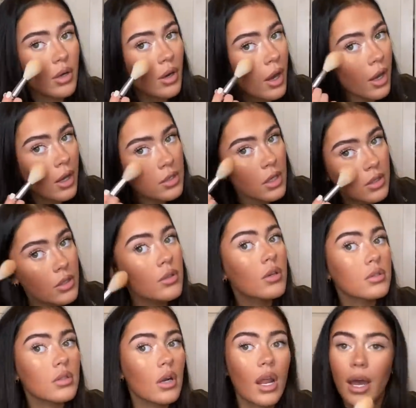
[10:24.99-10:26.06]
Highlighters, I do not
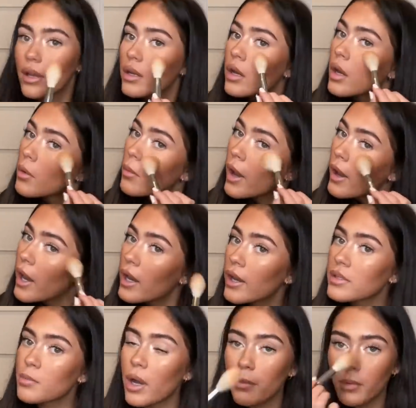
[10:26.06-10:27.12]
like white
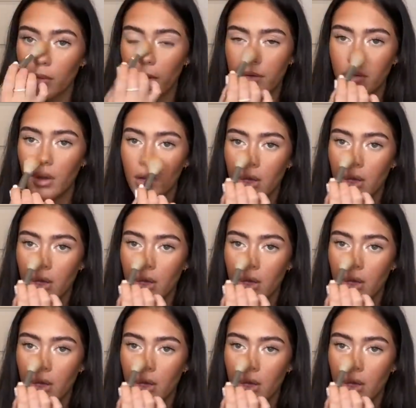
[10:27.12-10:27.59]
highlighters, purple, whatever.